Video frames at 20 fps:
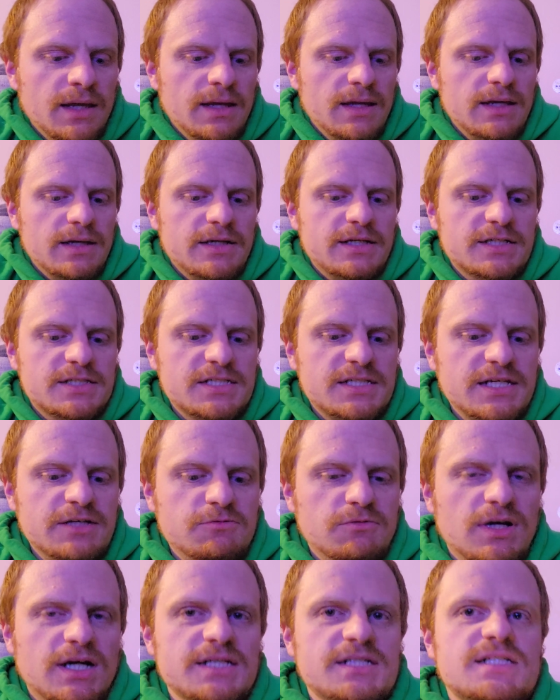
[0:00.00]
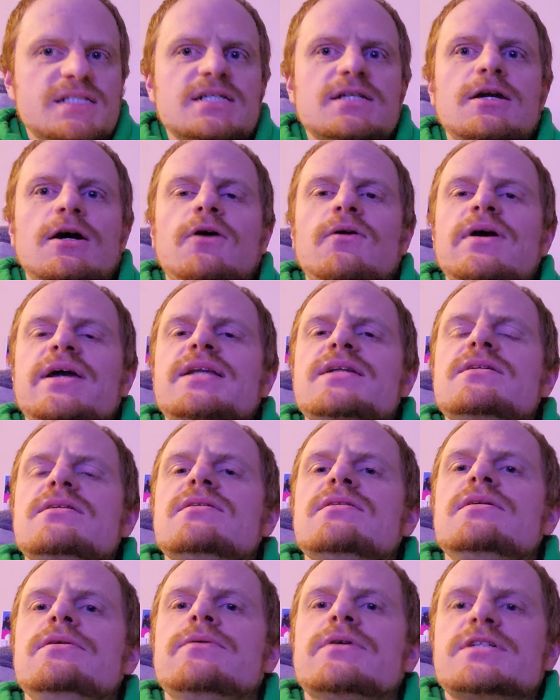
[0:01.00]
because he wants to
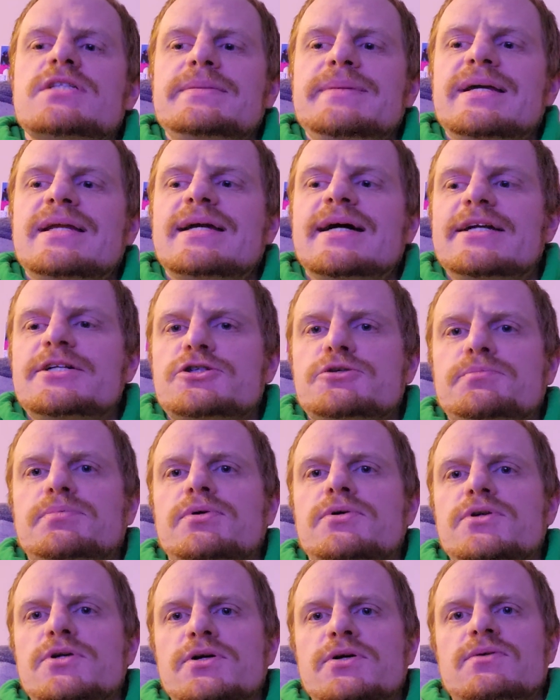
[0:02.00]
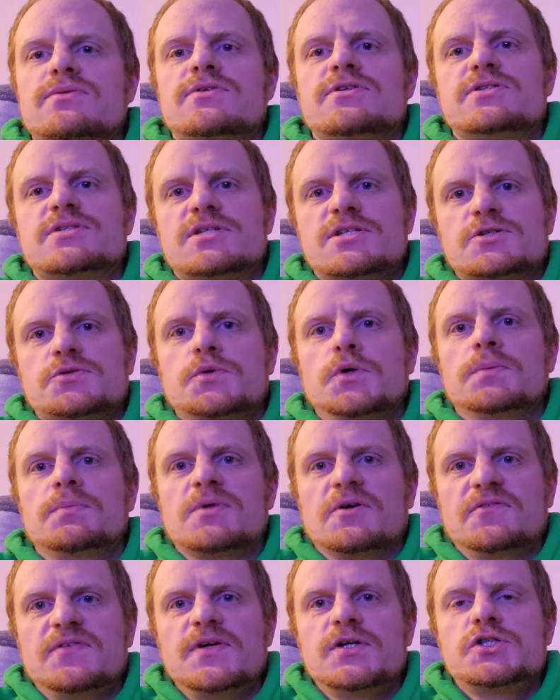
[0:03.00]
be an entrepreneur. There's this group,
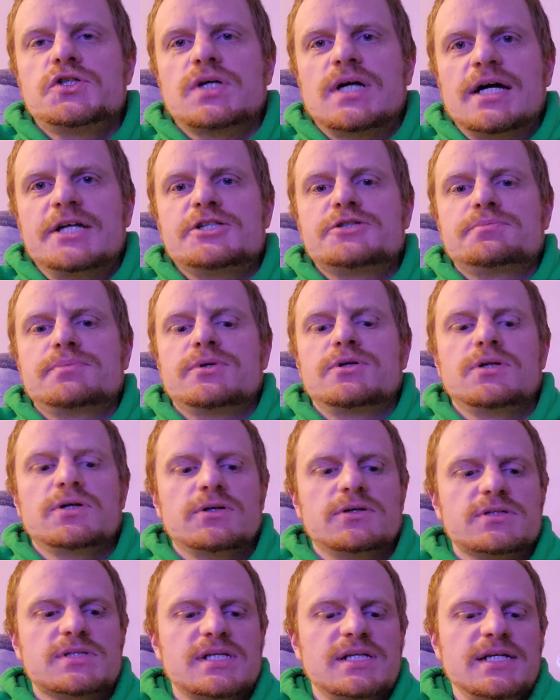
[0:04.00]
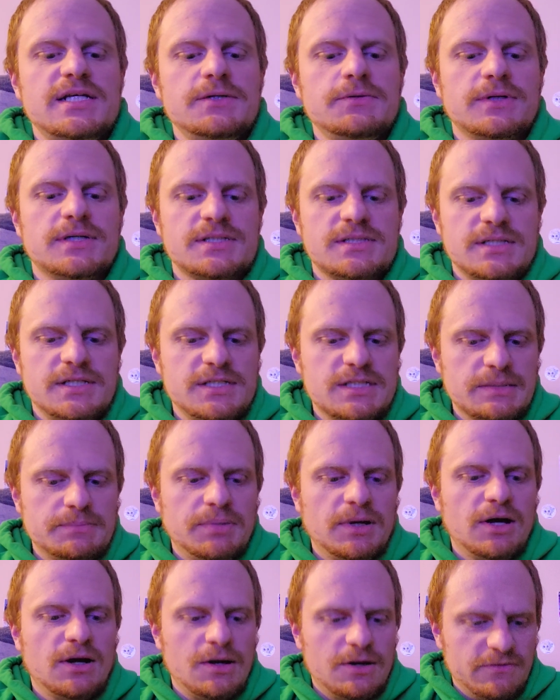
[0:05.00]
the Future Entrepreneurs, and he's a
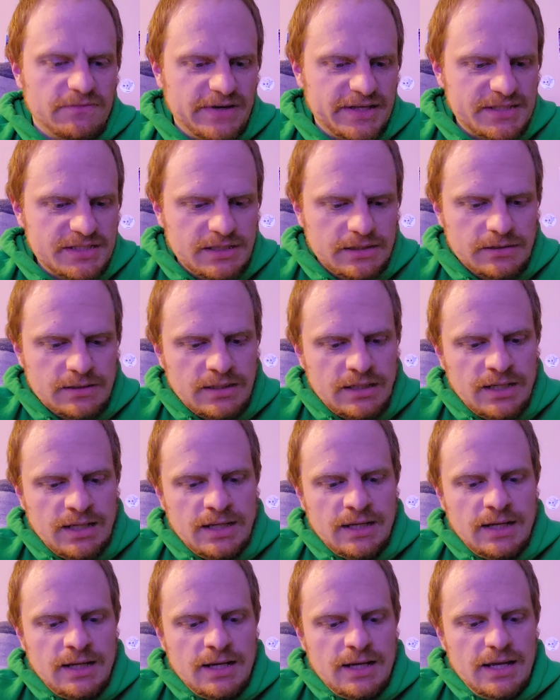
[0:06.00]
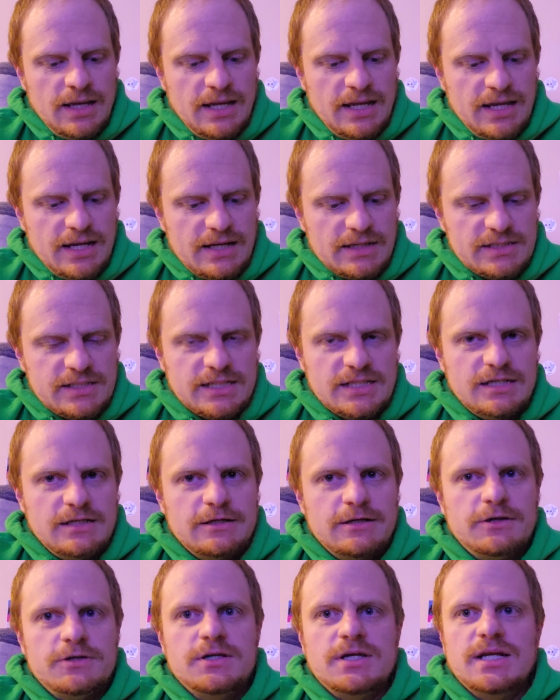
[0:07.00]
part of it. And it's like, you
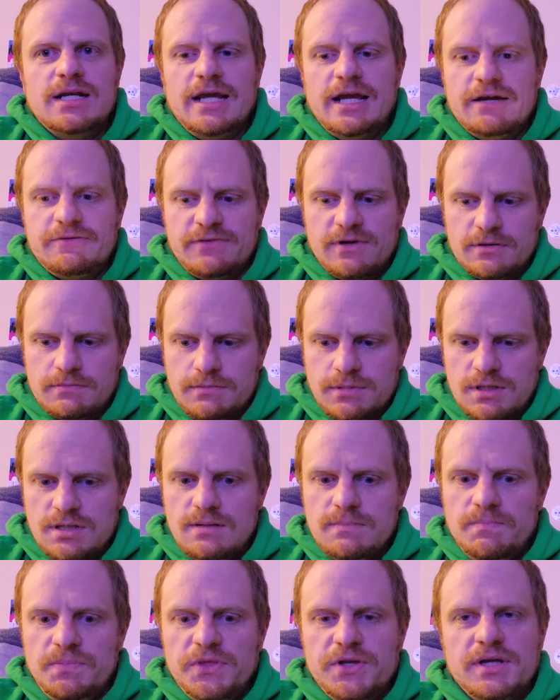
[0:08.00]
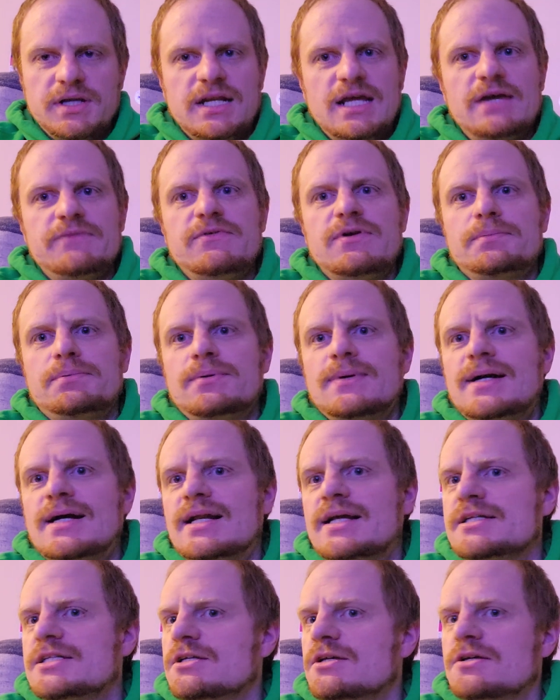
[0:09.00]
know, you can have your
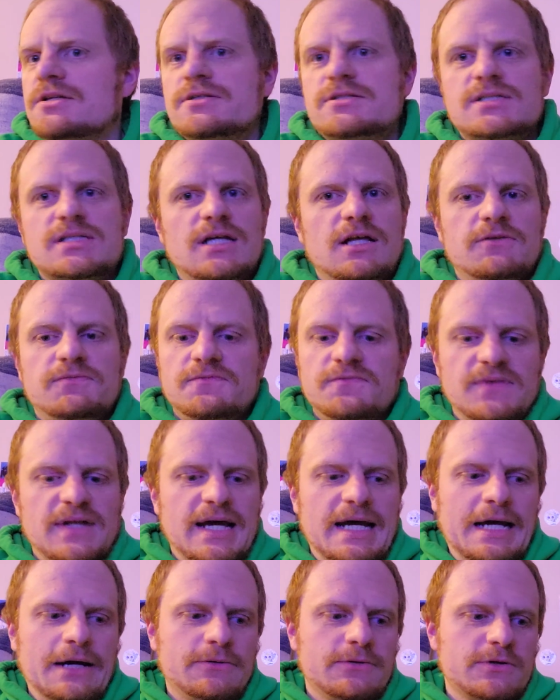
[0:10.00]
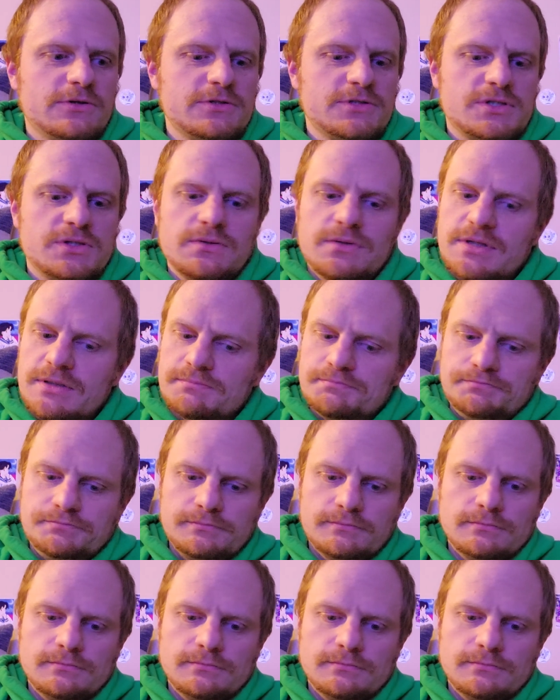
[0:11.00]
product, you can sell flowers, you can